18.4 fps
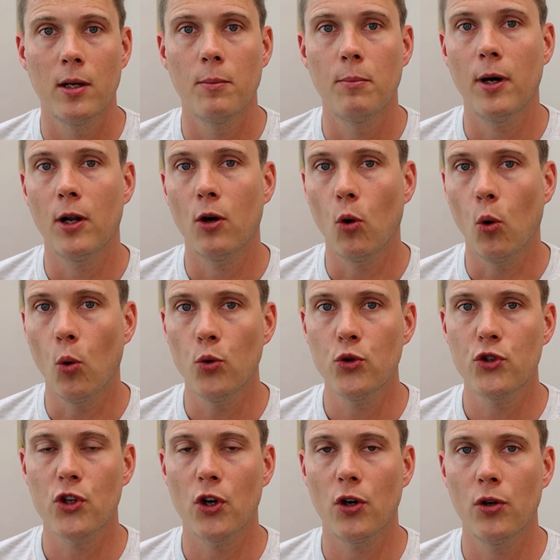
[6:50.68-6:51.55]
but
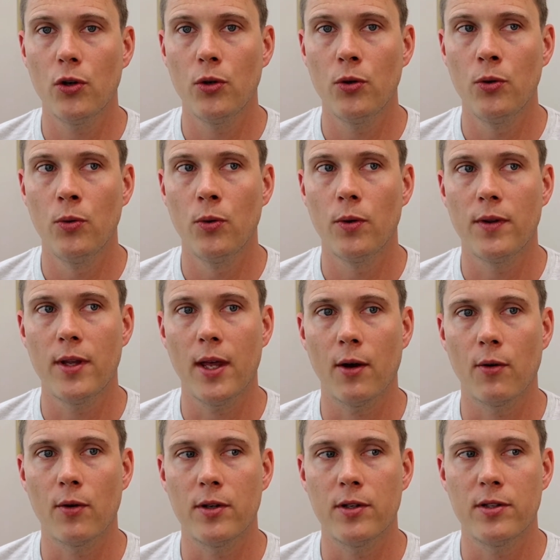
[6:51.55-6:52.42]
also
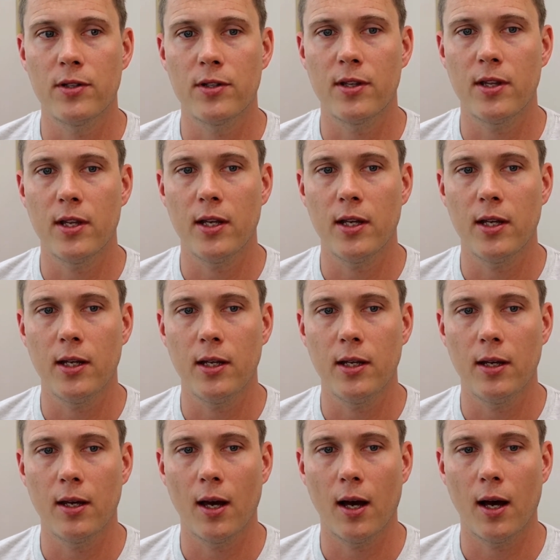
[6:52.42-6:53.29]
there is
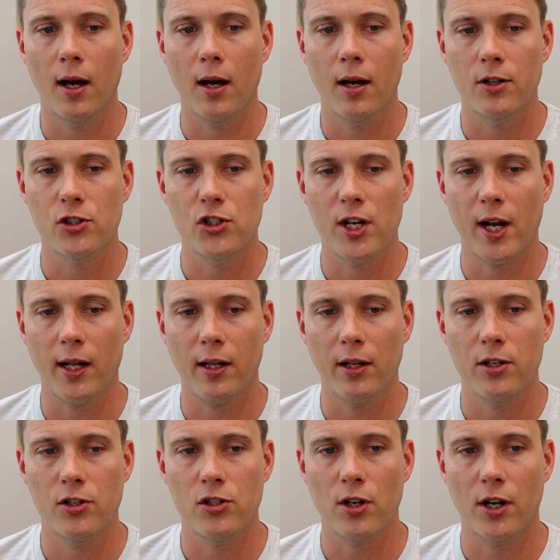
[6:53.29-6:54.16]
the
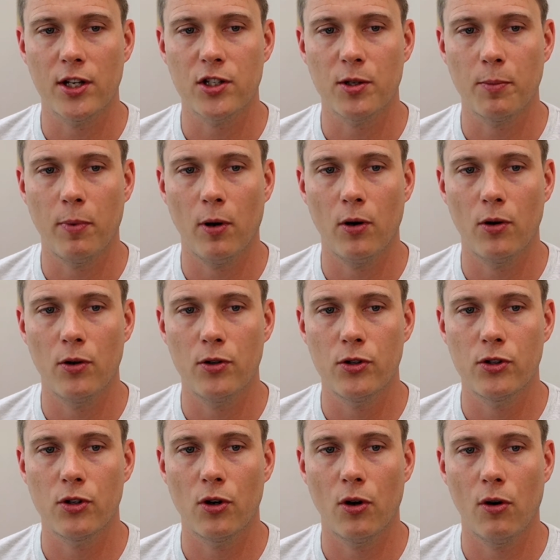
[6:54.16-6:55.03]
challenge, I
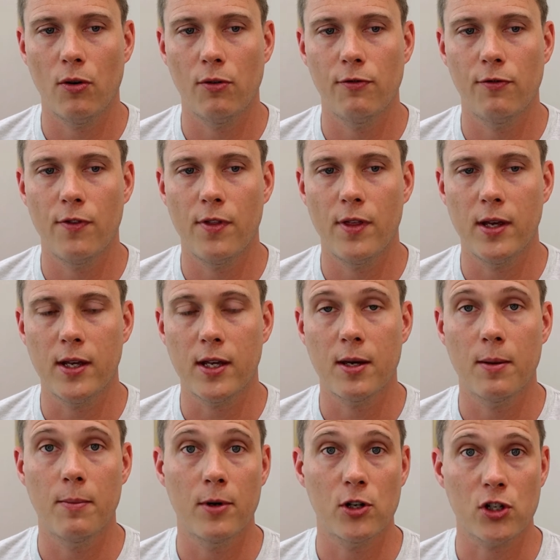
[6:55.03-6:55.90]
suppose, of the
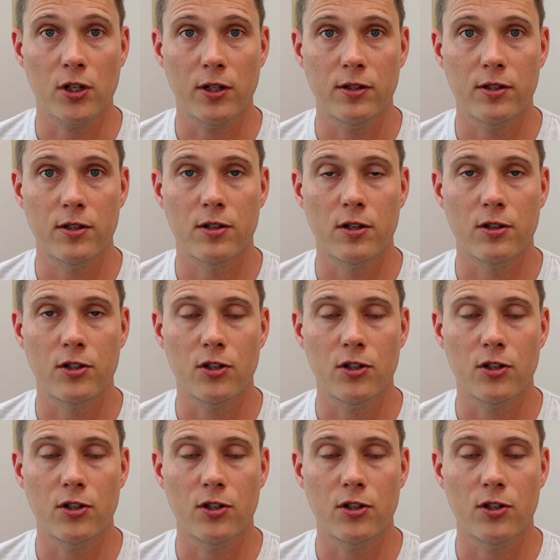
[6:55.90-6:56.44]
commissions.